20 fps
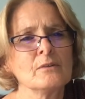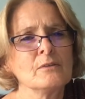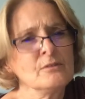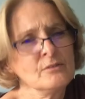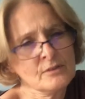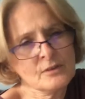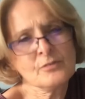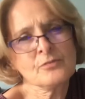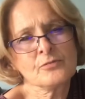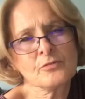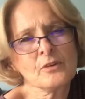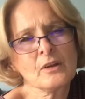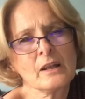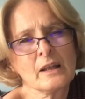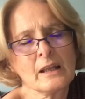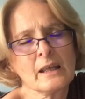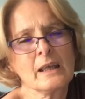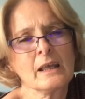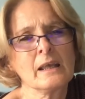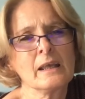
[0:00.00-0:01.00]

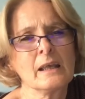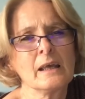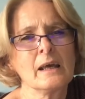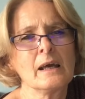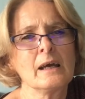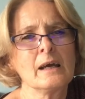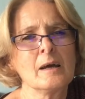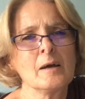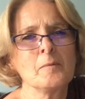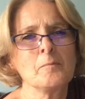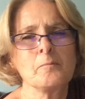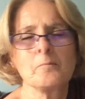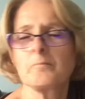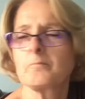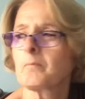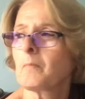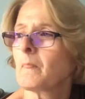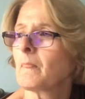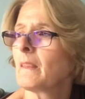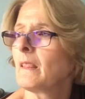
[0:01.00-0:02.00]
differently,
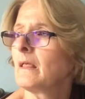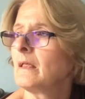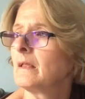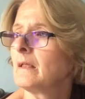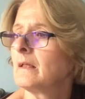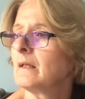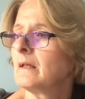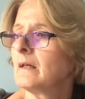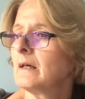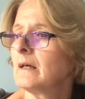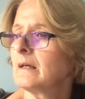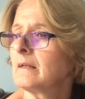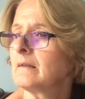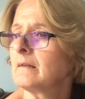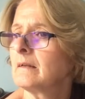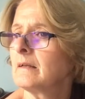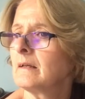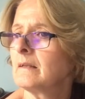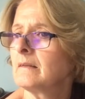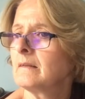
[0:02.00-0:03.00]
and
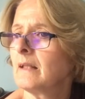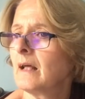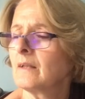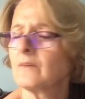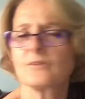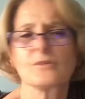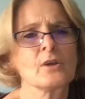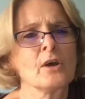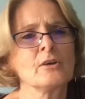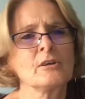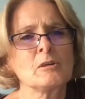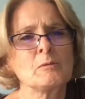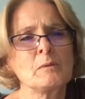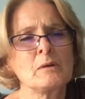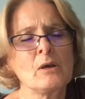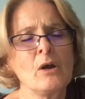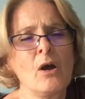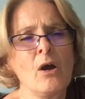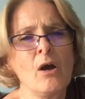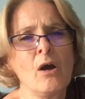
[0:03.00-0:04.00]
that's going to
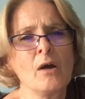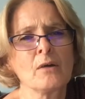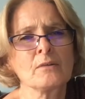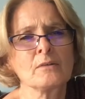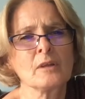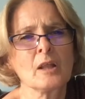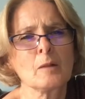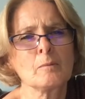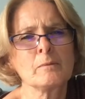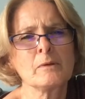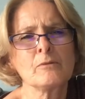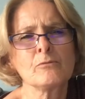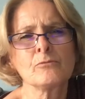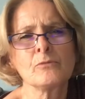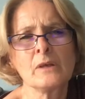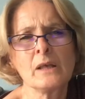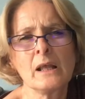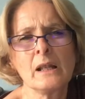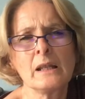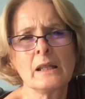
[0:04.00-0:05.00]
be hard, and it'll be
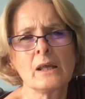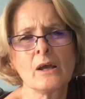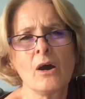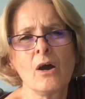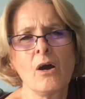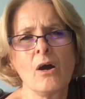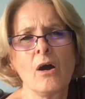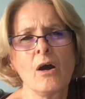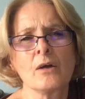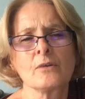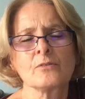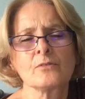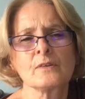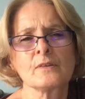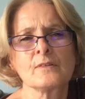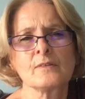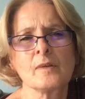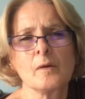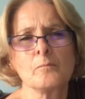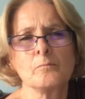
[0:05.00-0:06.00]
really hard for
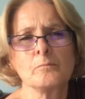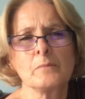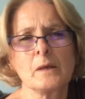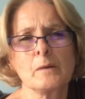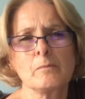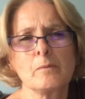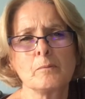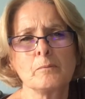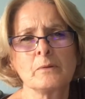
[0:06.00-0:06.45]
some people.